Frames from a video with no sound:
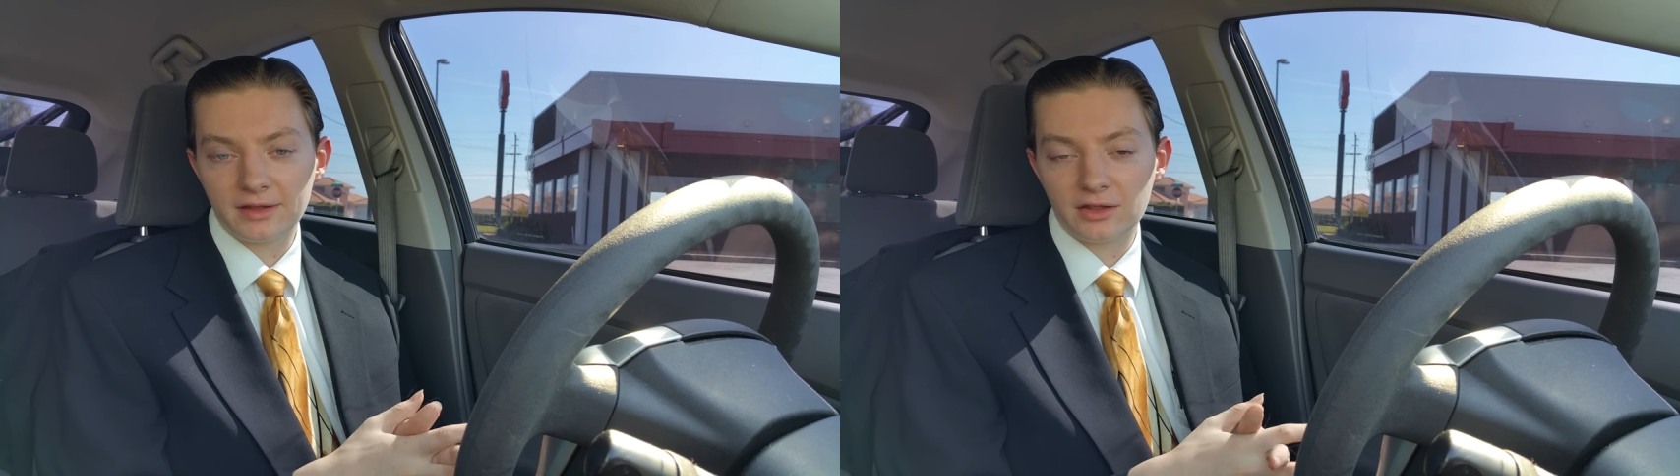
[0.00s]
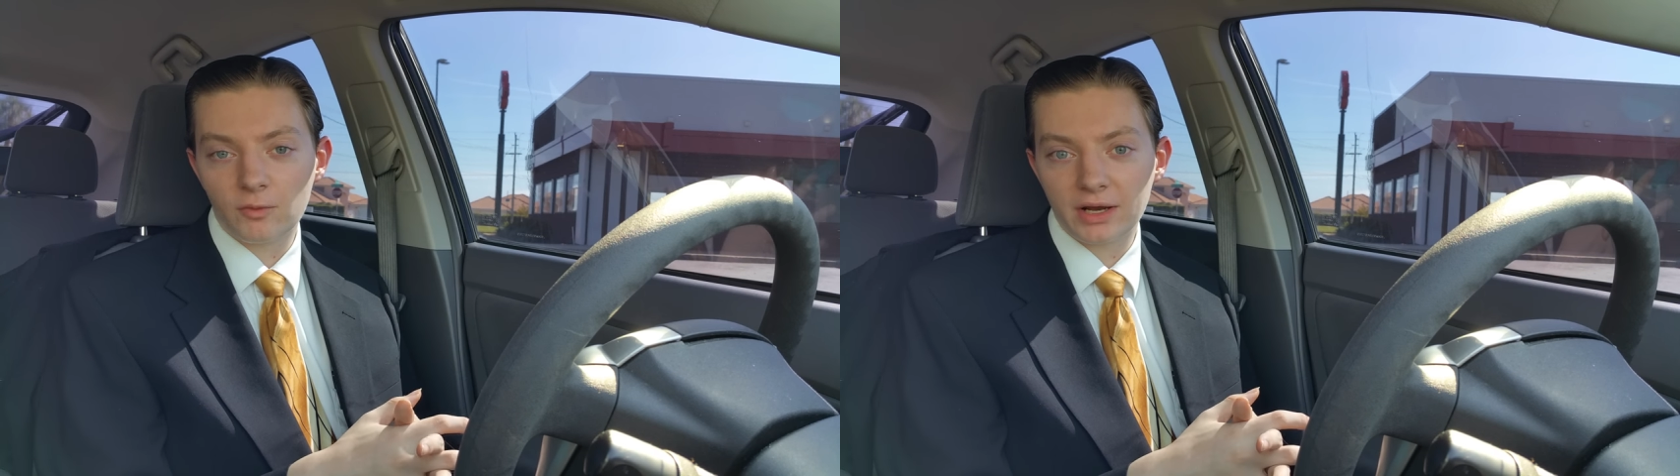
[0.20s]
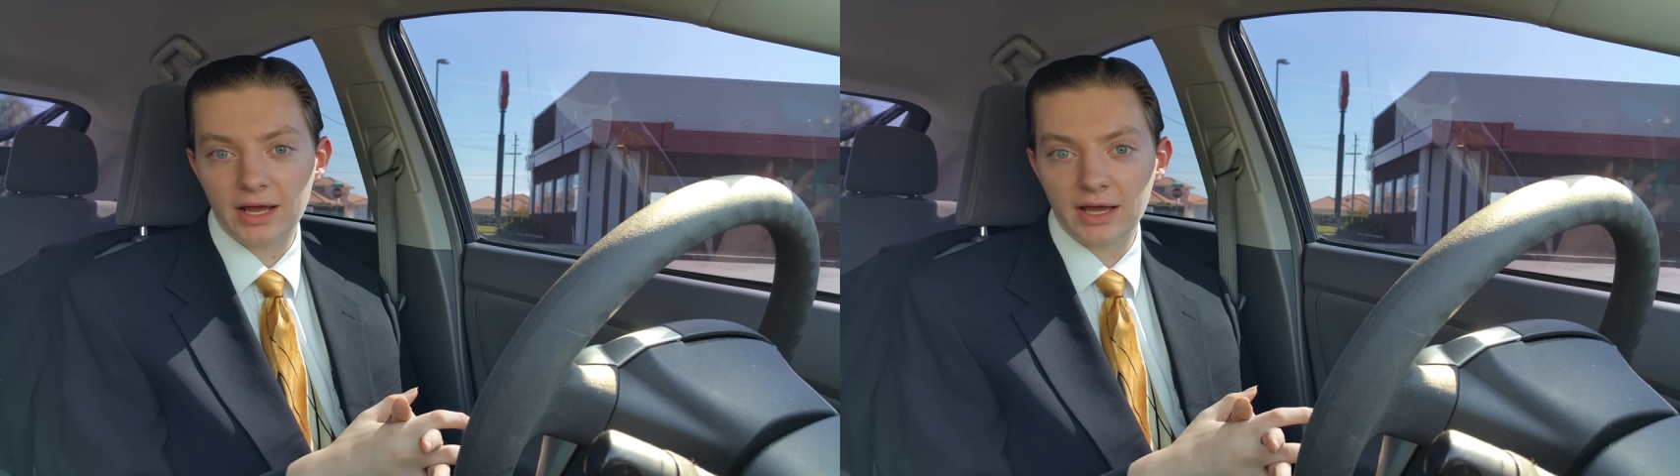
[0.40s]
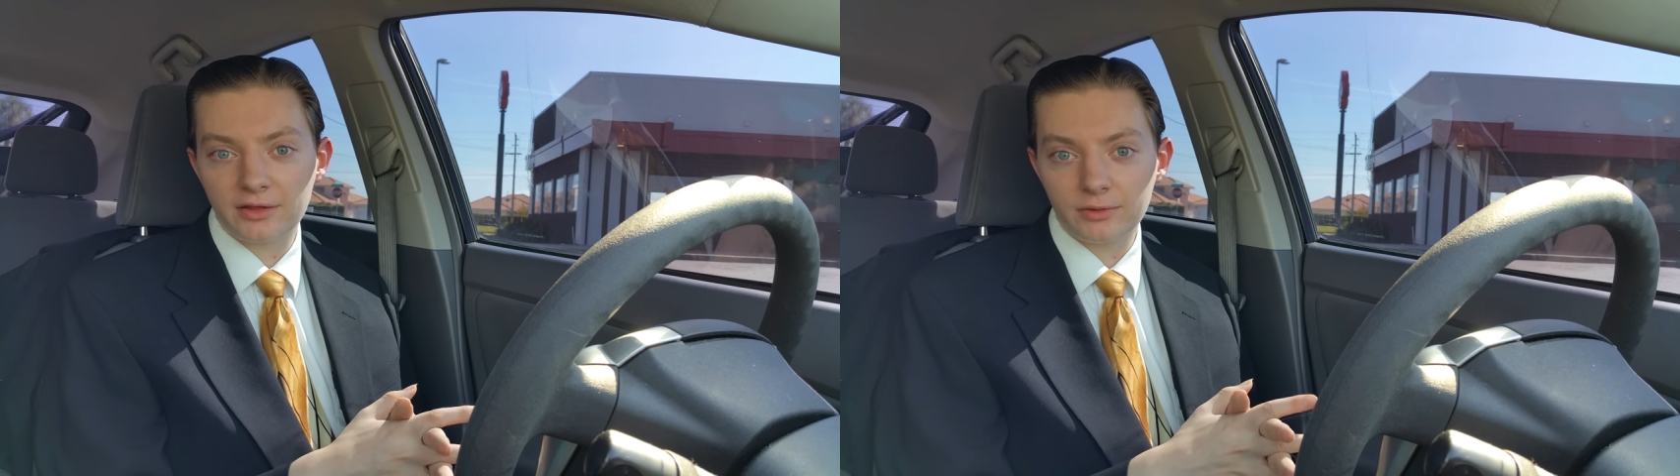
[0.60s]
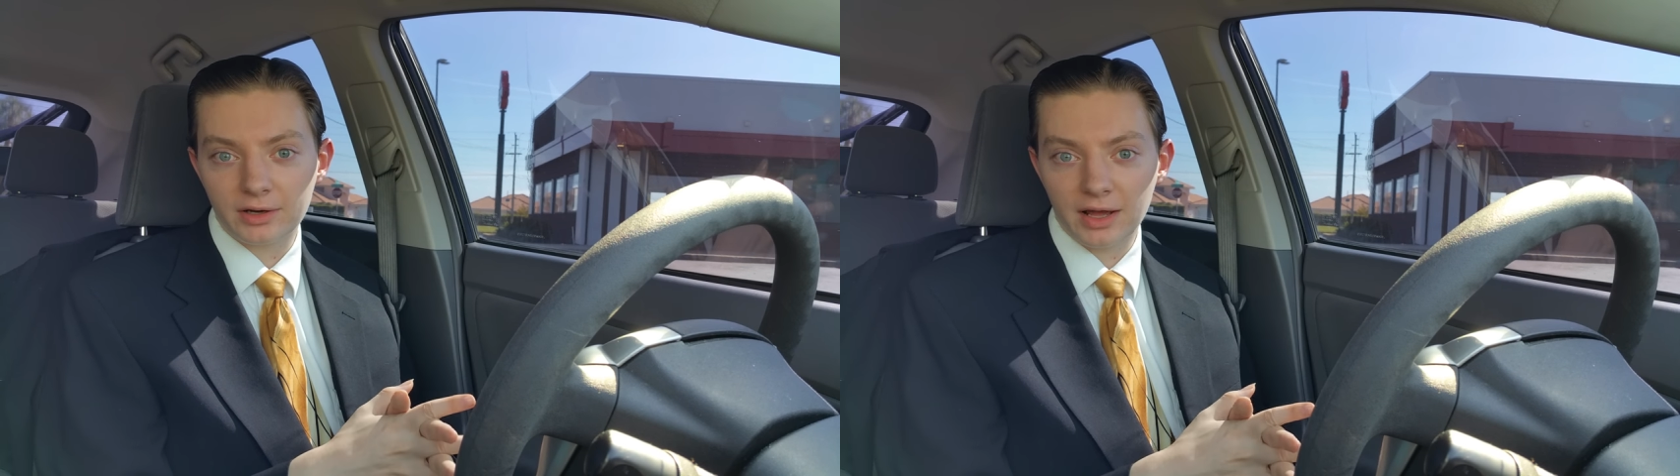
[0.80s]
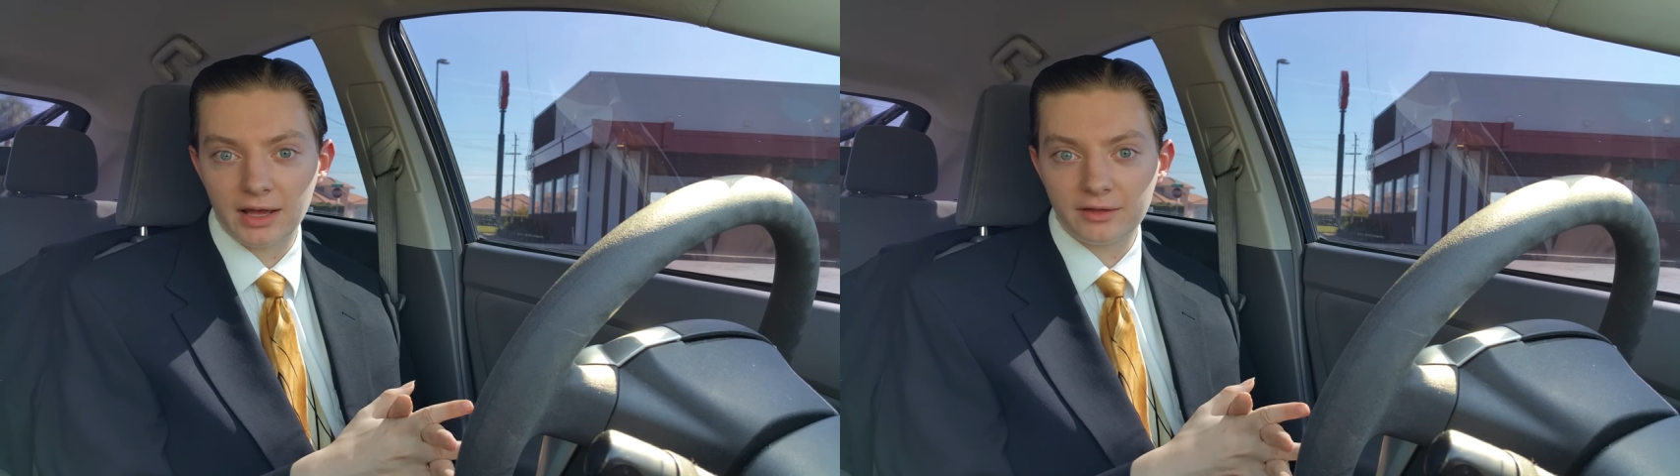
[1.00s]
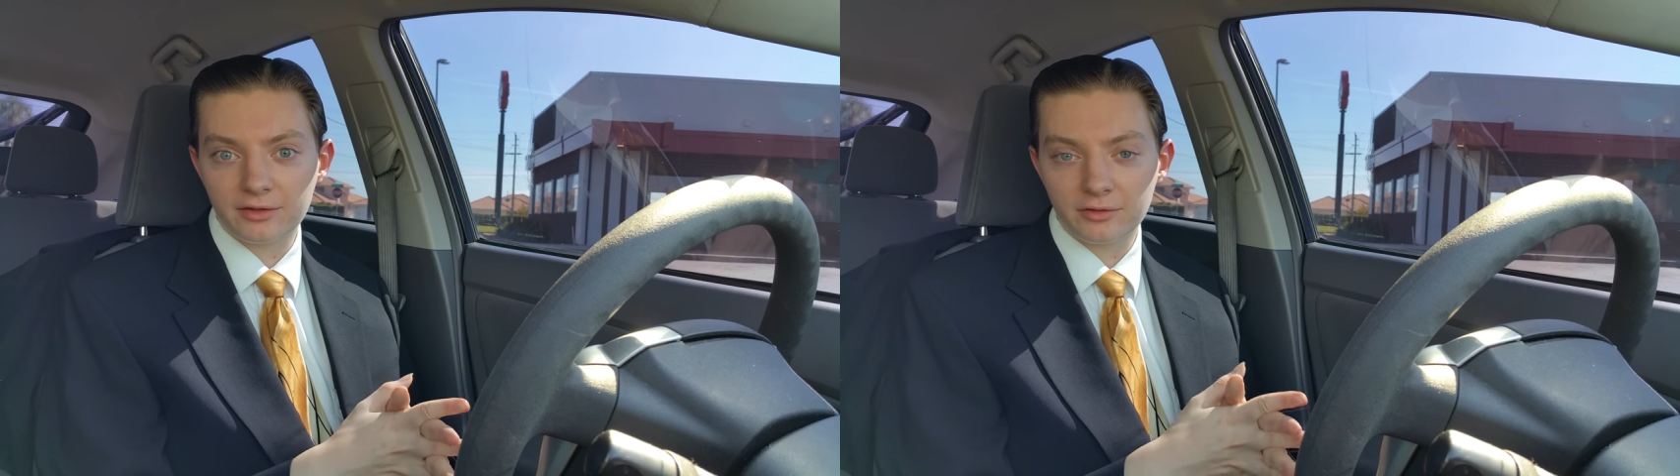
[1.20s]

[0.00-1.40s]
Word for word: That's why it has what it has.